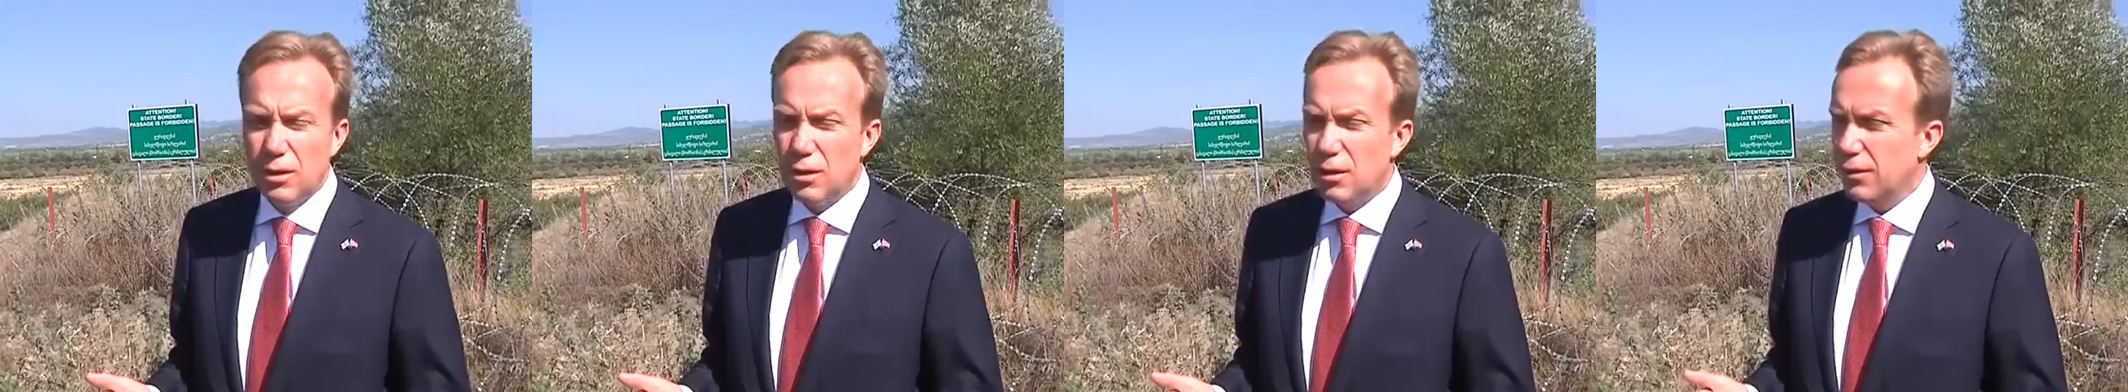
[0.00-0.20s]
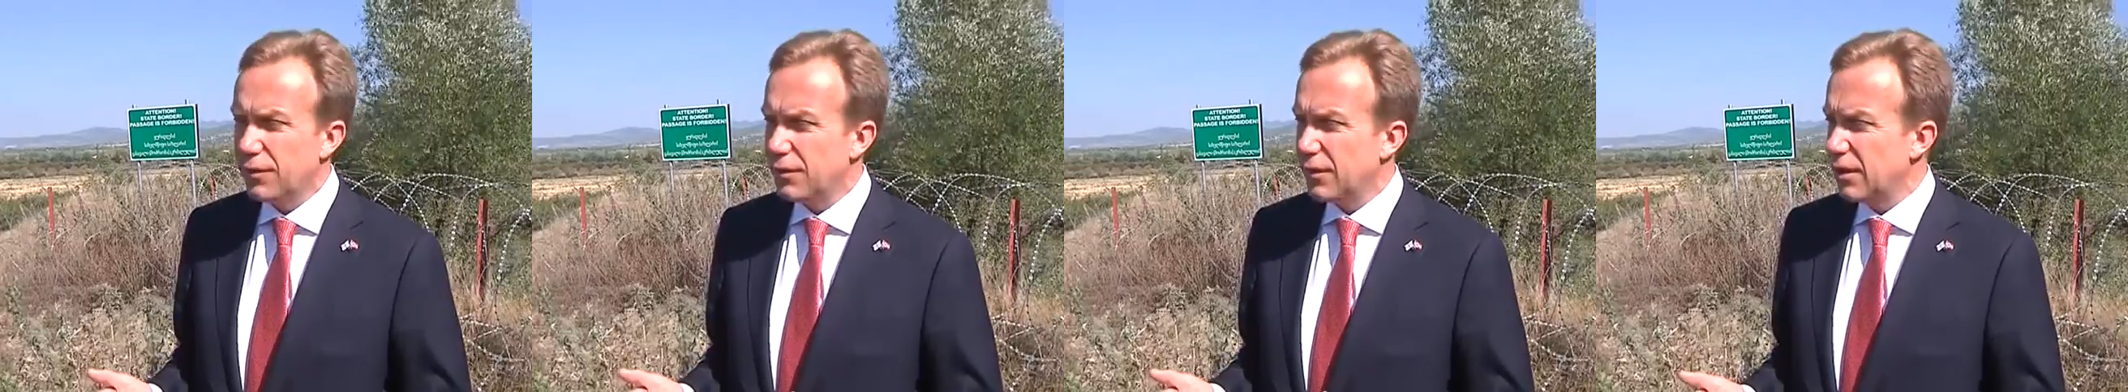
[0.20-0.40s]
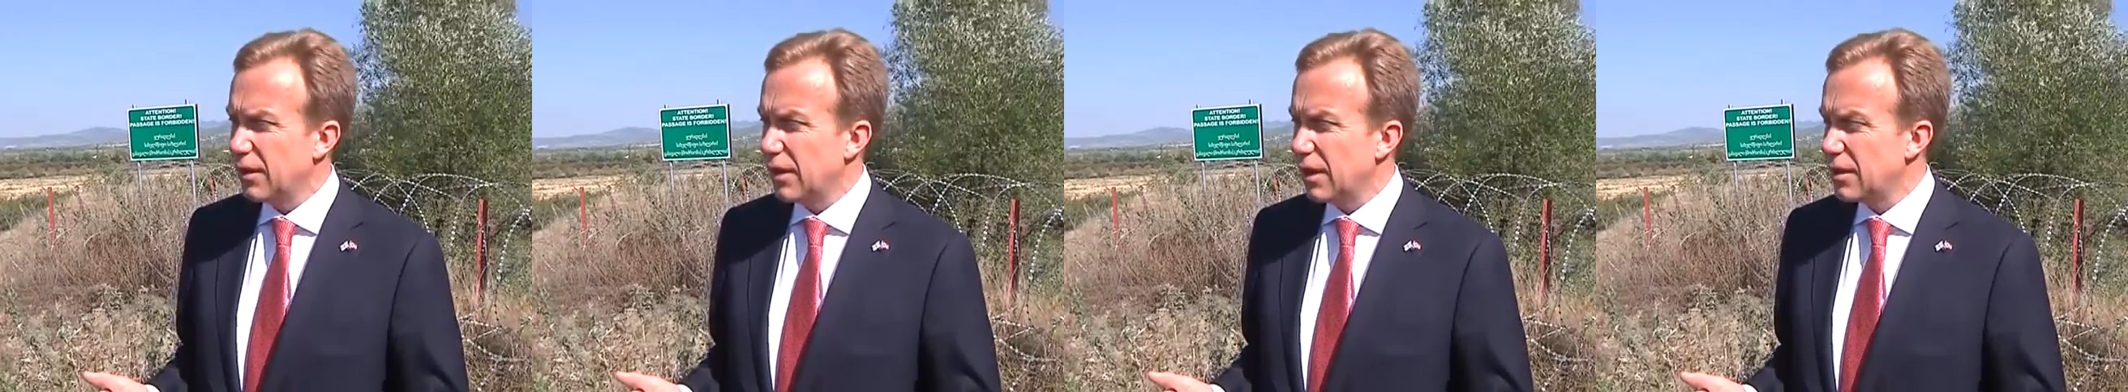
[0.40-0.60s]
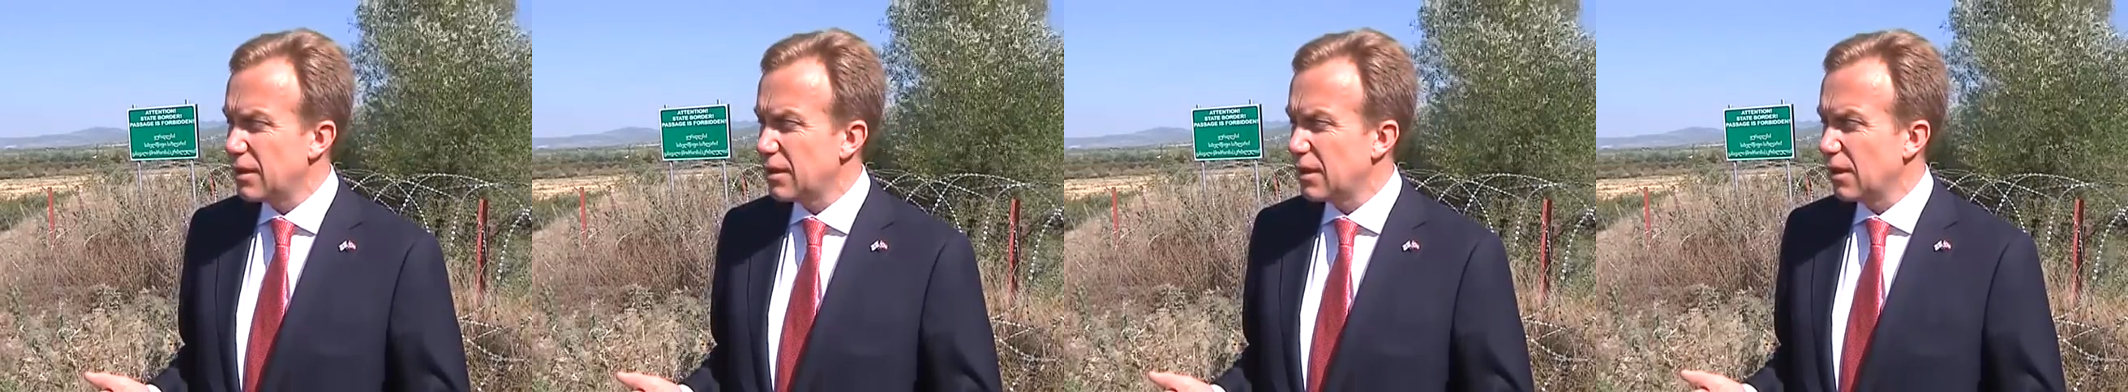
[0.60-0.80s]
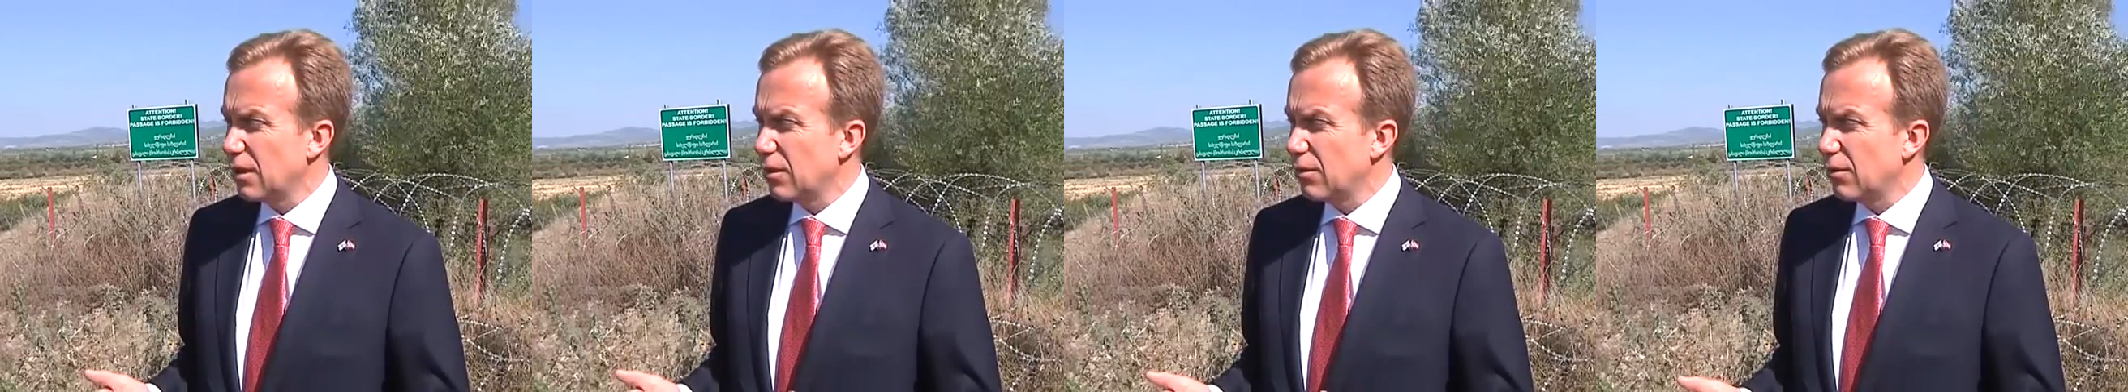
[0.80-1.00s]
on
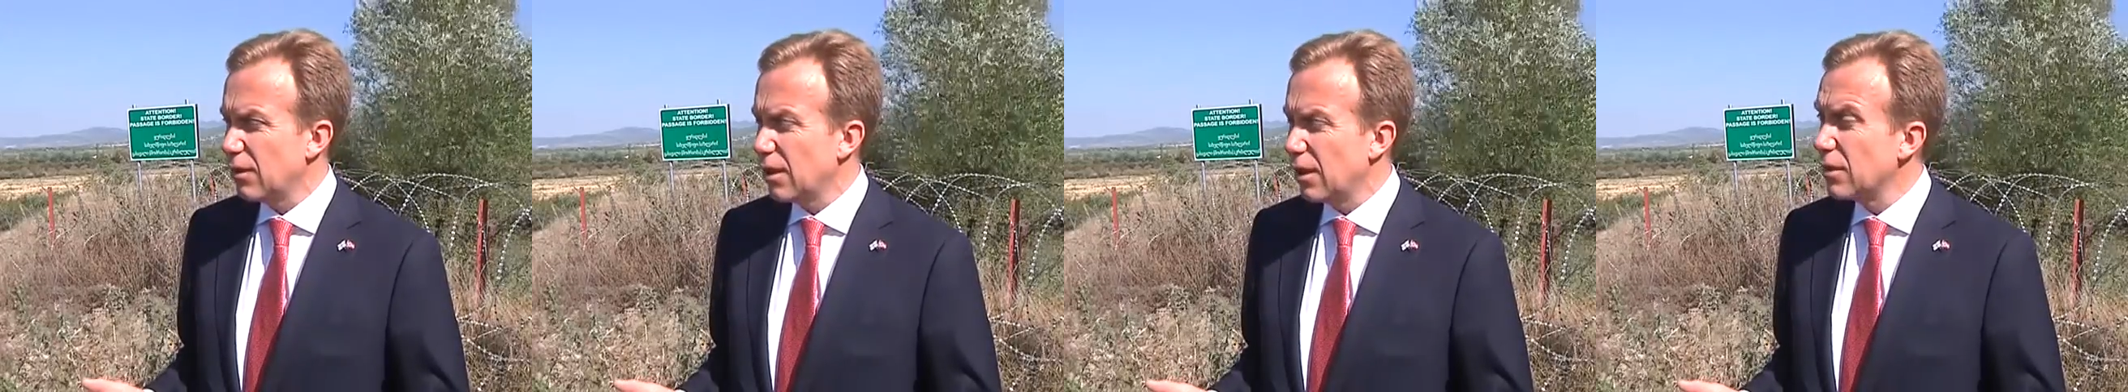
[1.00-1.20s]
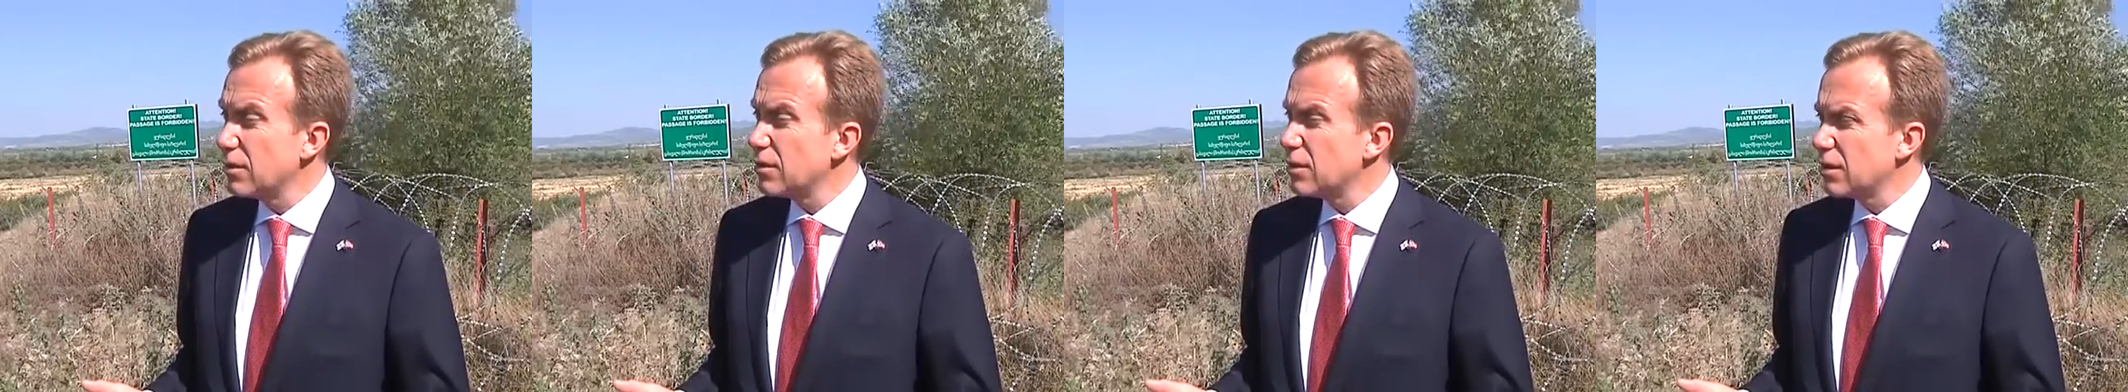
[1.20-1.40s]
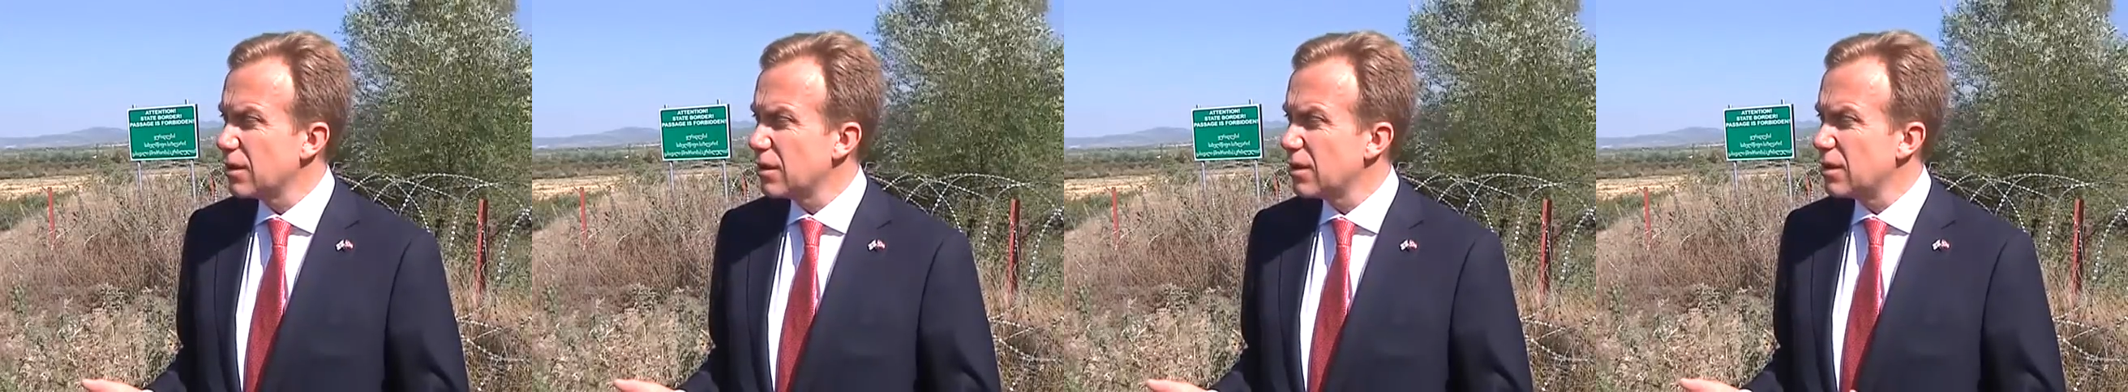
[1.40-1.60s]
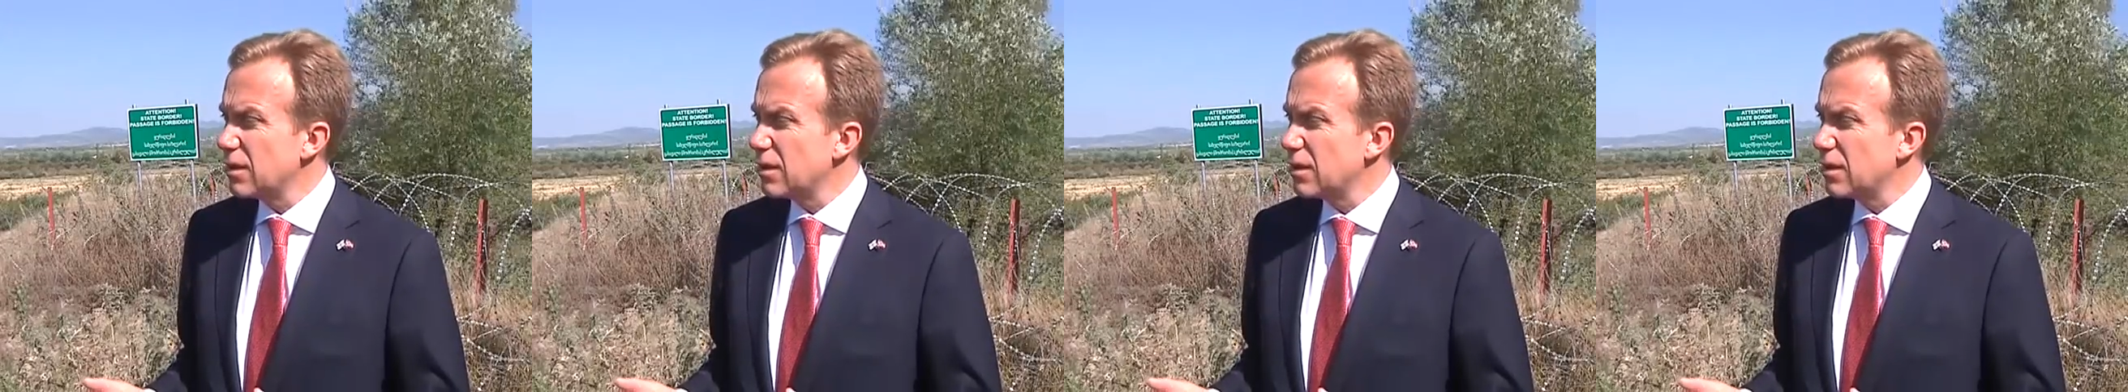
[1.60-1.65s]
Donetsk and Lugansk